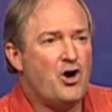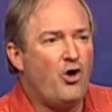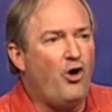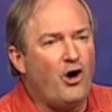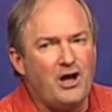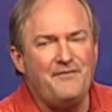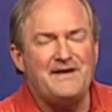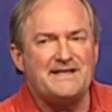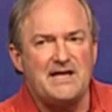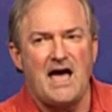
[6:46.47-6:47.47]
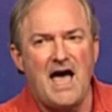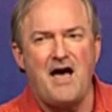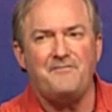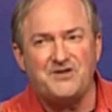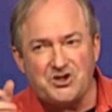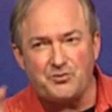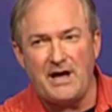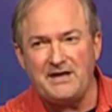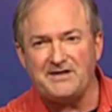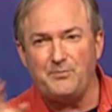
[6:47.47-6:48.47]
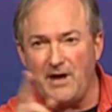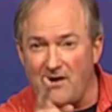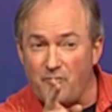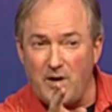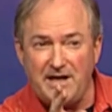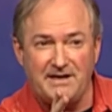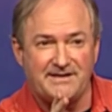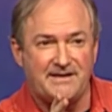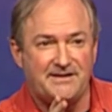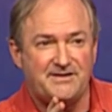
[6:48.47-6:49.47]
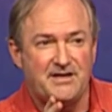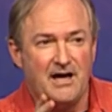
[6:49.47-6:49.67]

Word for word: All of us have strengths and we have weaknesses,